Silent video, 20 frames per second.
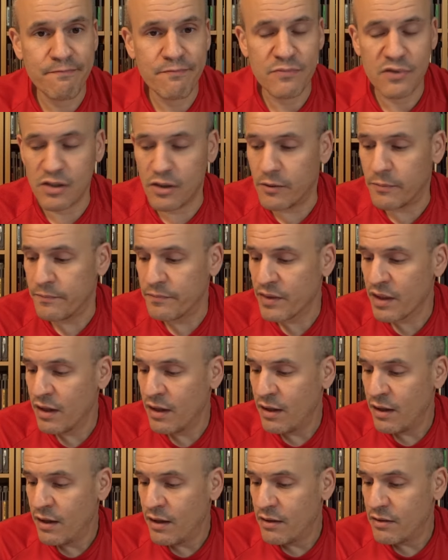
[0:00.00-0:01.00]
So
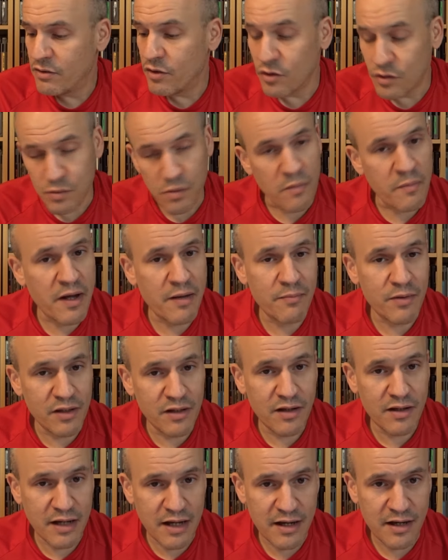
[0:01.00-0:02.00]
those were my
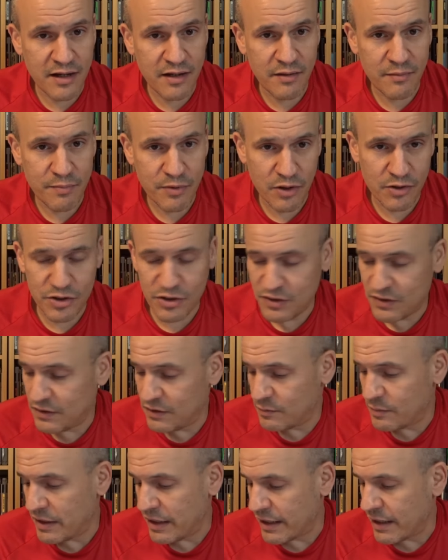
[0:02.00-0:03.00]
big con
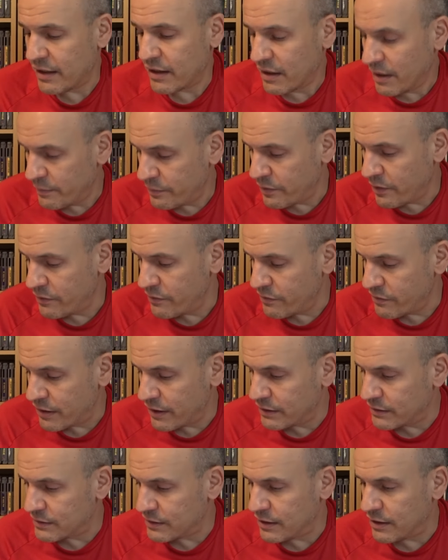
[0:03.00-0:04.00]
purchases, but I got a couple other
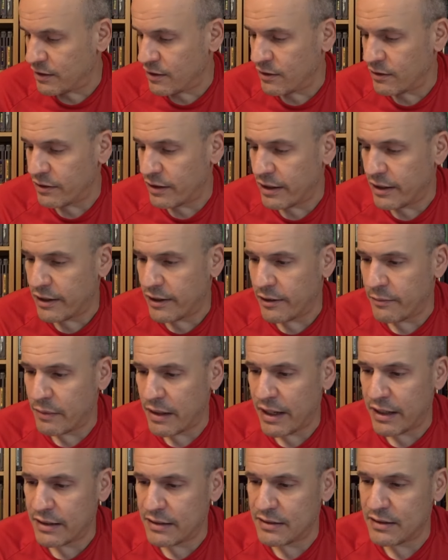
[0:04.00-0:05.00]
things there.
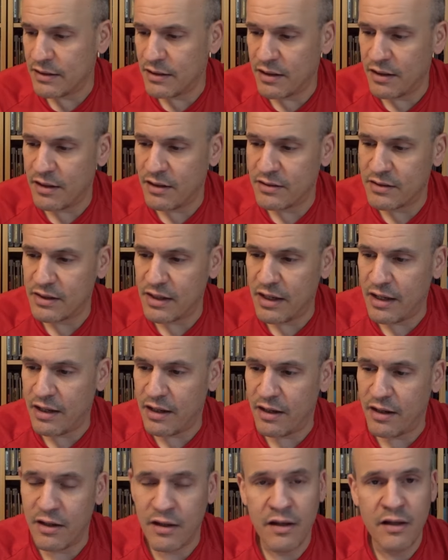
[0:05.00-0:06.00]
I did get
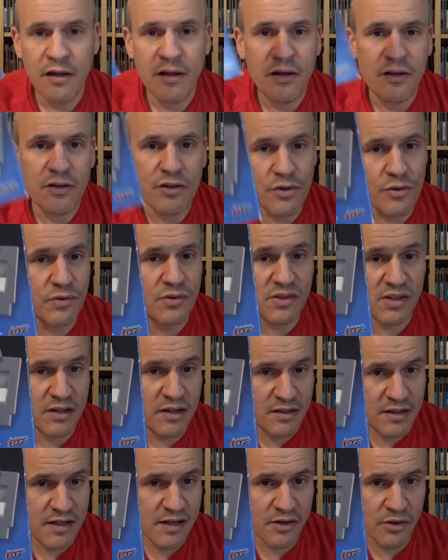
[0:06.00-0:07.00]
a used
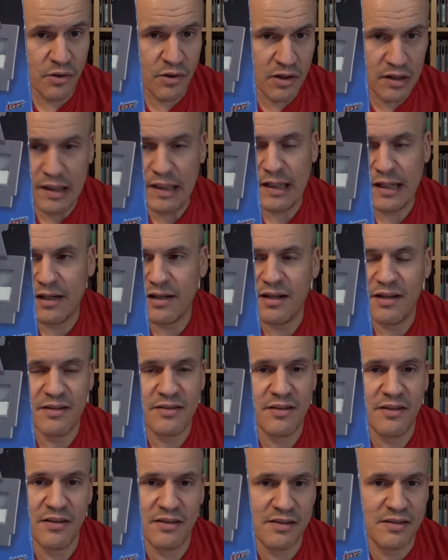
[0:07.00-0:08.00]
Nintendo cleaning kit.
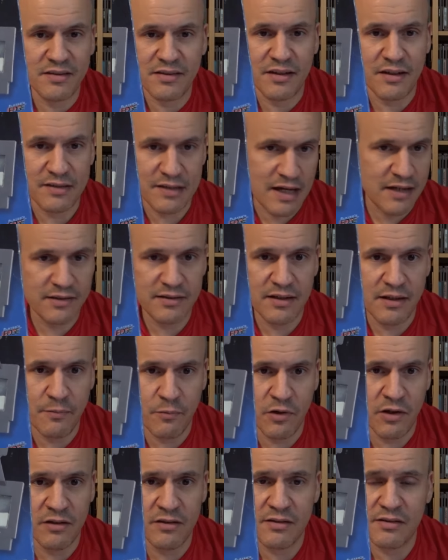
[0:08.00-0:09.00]
This is the exact same
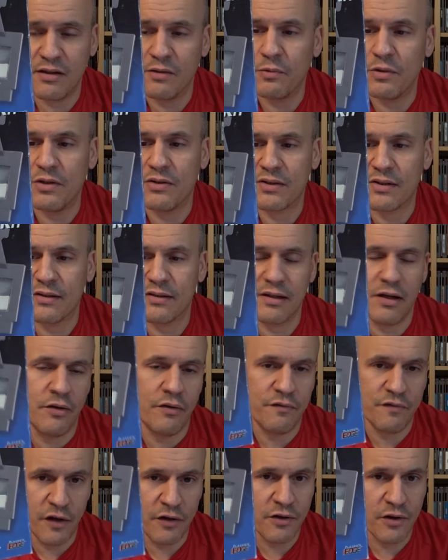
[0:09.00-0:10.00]
ones that we used to sell
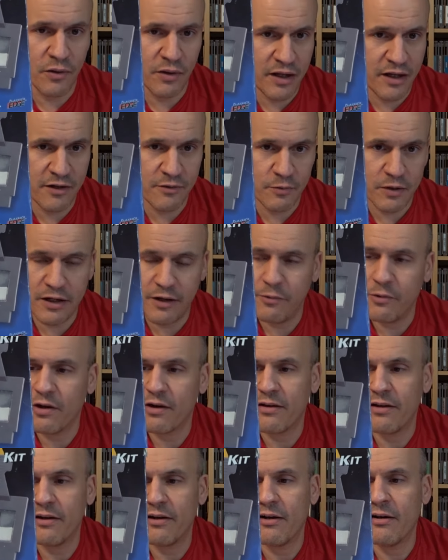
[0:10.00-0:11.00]
at Funko Land when I
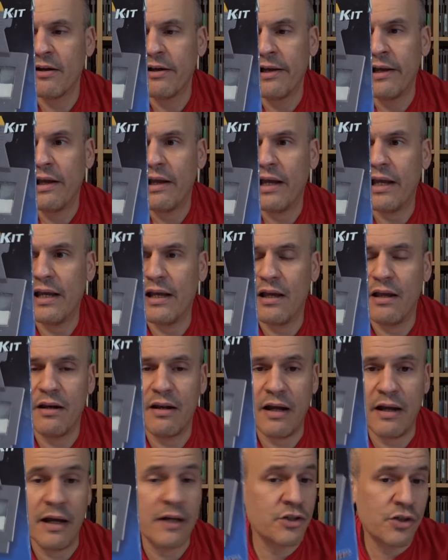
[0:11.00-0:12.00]
worked there. And
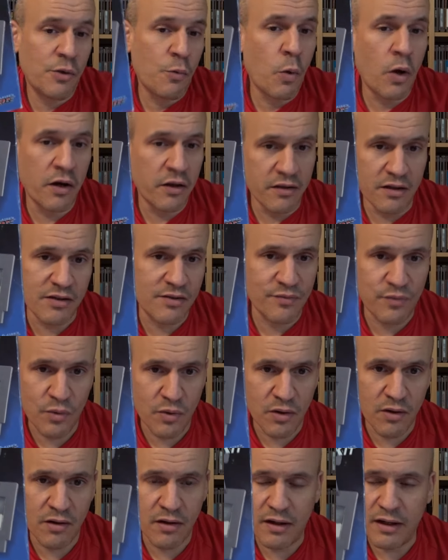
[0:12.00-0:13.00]
I actually wanted this
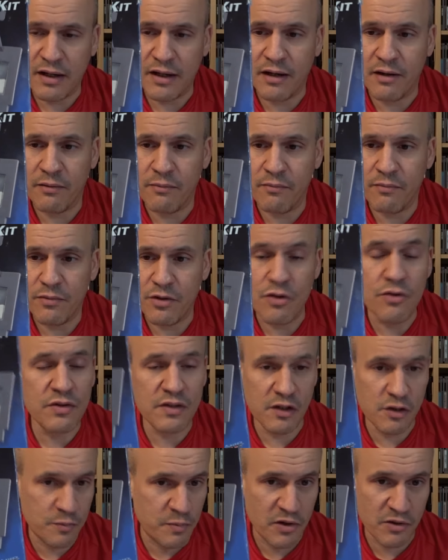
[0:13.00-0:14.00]
for
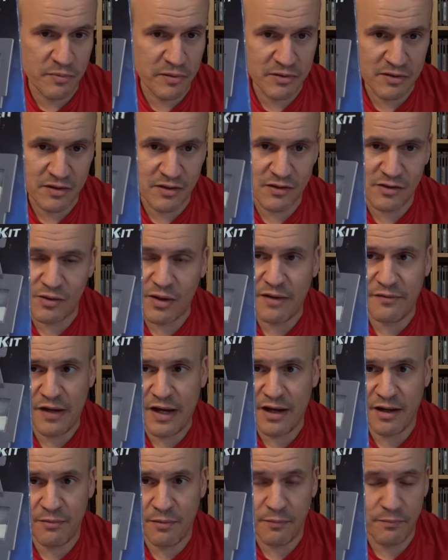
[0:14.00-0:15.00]
usage purposes. So I've
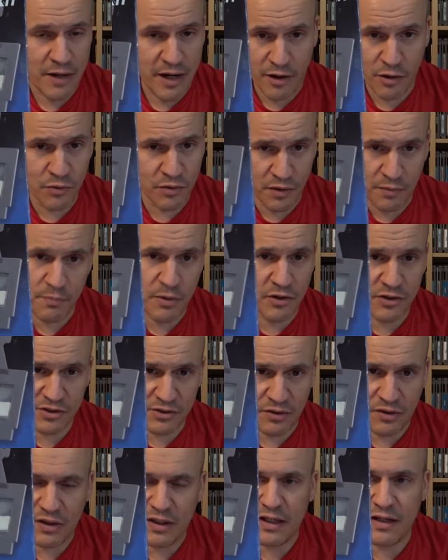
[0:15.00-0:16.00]
had my own
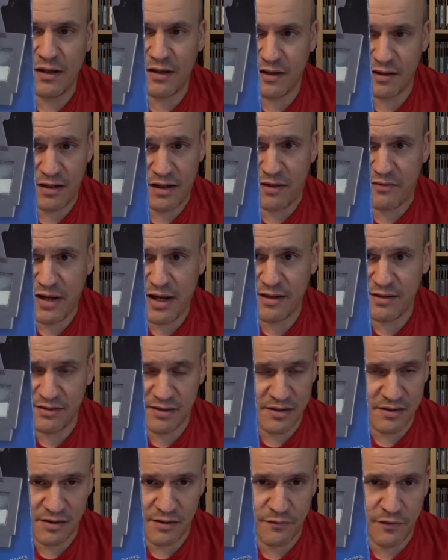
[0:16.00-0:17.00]
personal cleaning kit that I've had
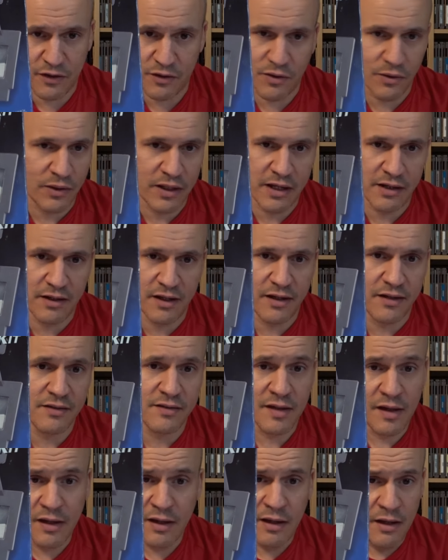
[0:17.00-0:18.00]
since the Funko Land
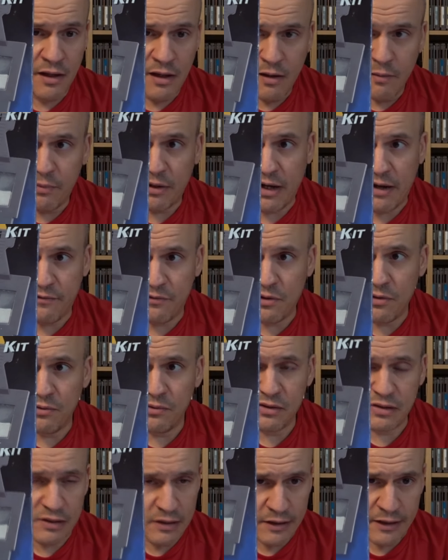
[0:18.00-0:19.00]
days, but I've
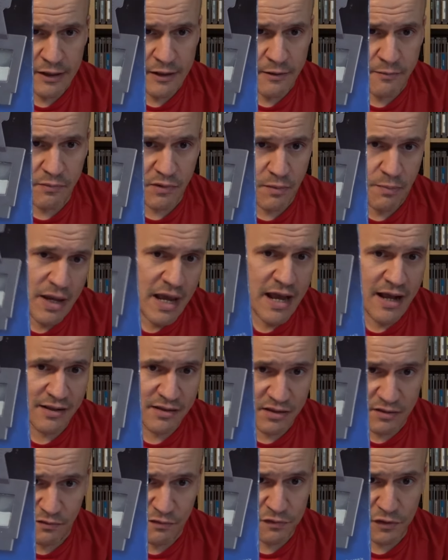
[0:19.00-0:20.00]
used the
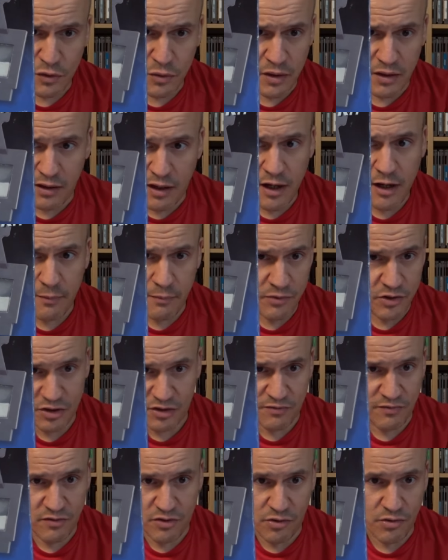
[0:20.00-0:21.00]
pads and fluid up
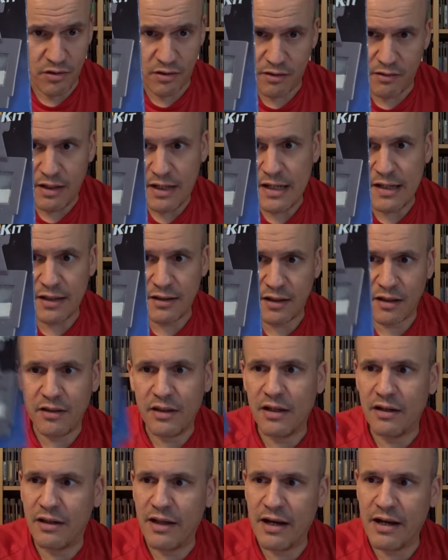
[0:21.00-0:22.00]
just due to needing to
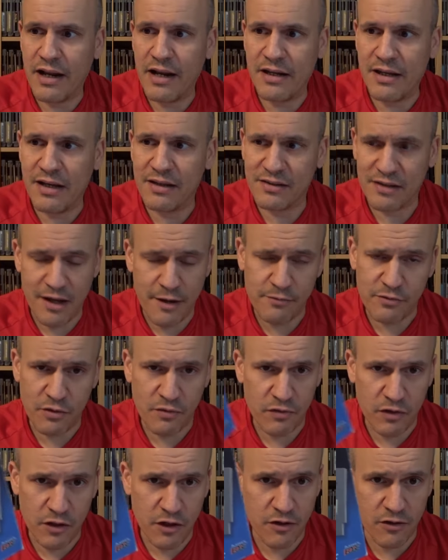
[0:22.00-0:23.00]
clean a lot of NES games
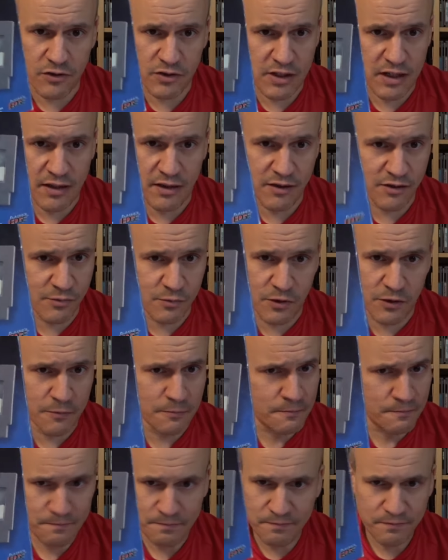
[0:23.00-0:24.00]
over the years. And this
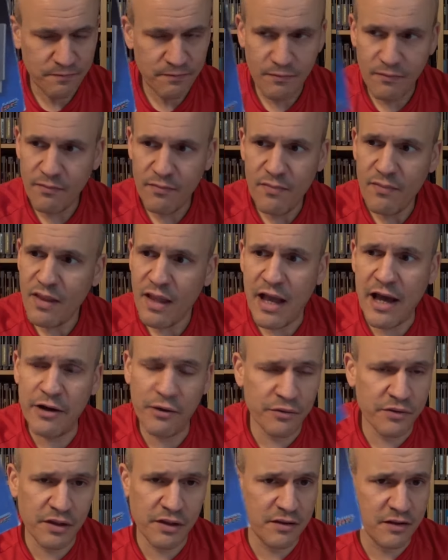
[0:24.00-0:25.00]
one, I
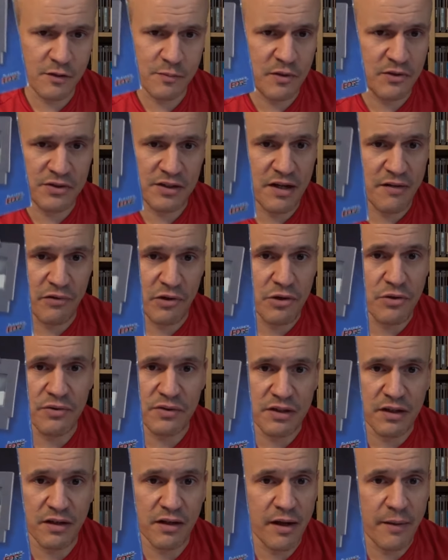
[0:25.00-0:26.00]
don't think this person ever
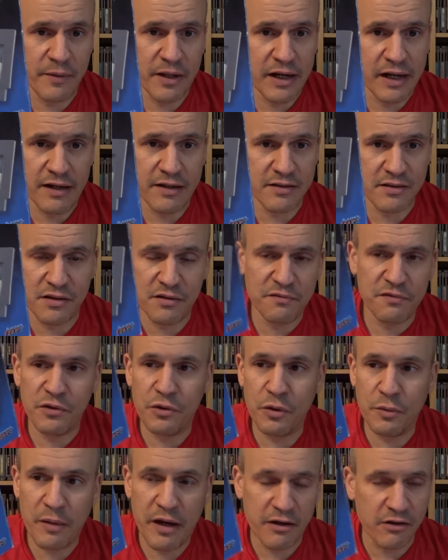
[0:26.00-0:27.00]
used it. I mean, honestly, the
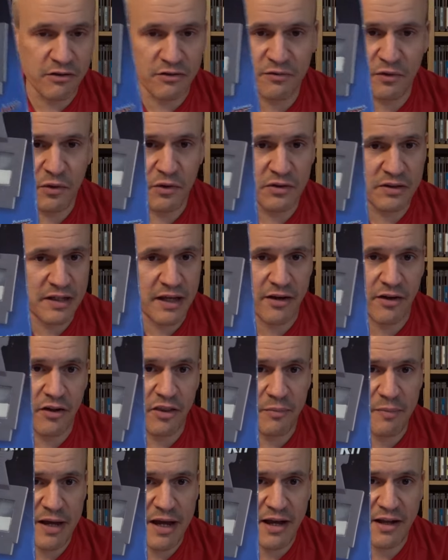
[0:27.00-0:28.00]
fluid bottle's full. It's got all
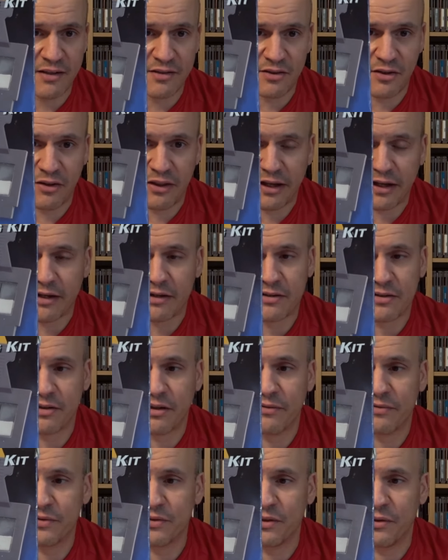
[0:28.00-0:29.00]
the pads, all that kind of
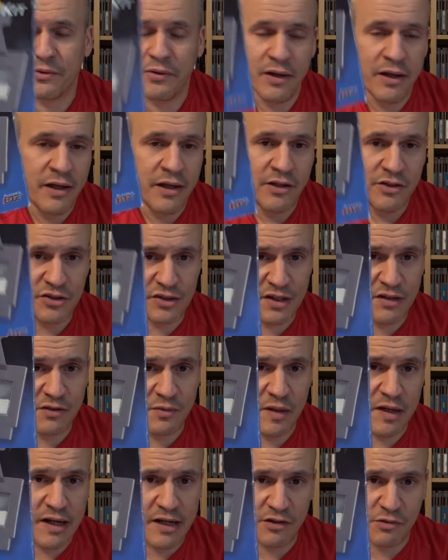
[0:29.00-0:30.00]
stuff. So just gives
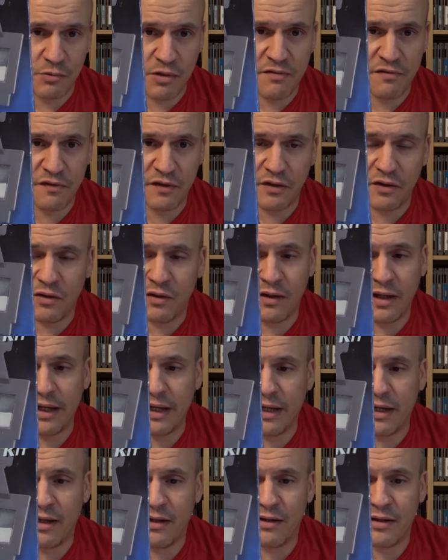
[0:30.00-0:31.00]
me a nice refill.
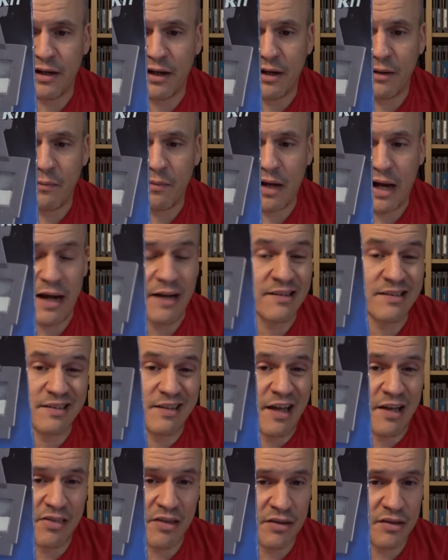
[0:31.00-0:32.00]
And
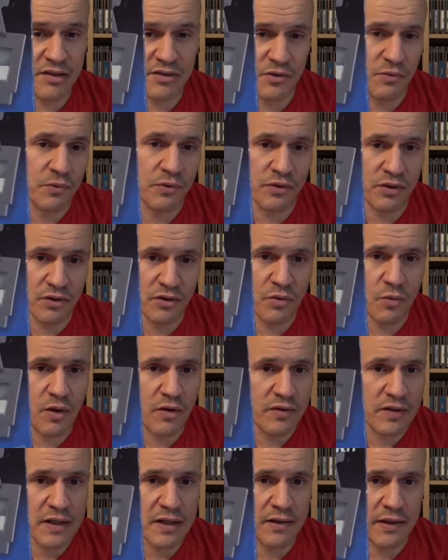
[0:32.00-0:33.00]
honestly, I think these are really good
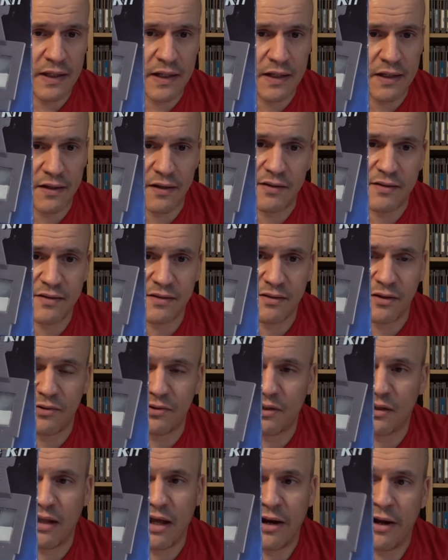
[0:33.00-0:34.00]
quality cleaning kits.
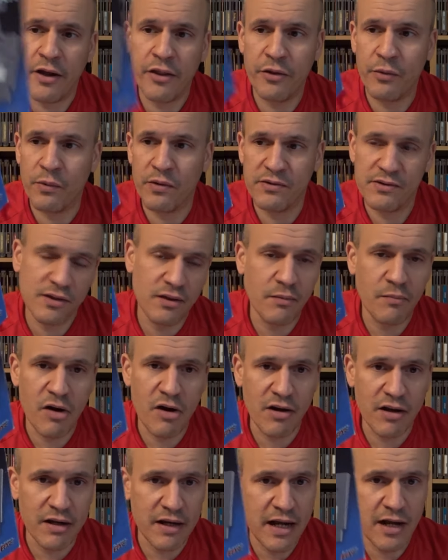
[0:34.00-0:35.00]
There's a lot of other ones on the
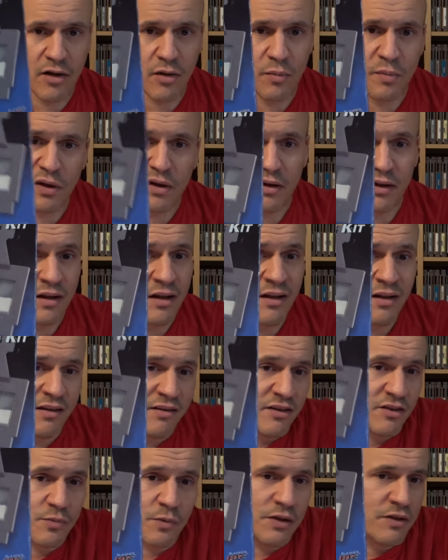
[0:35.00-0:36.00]
market now, but
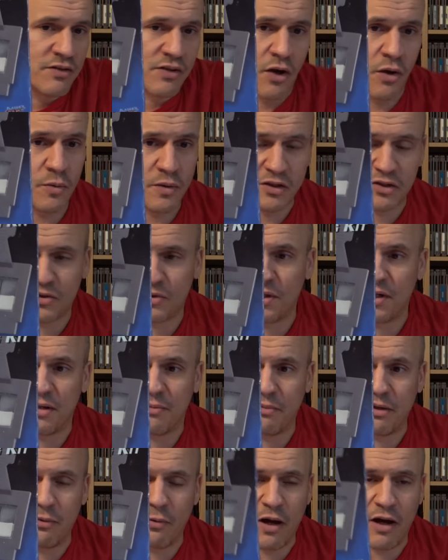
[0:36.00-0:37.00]
this one has always
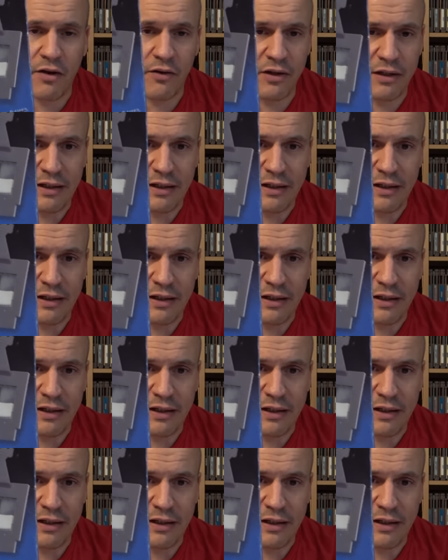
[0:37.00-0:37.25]
treated me well.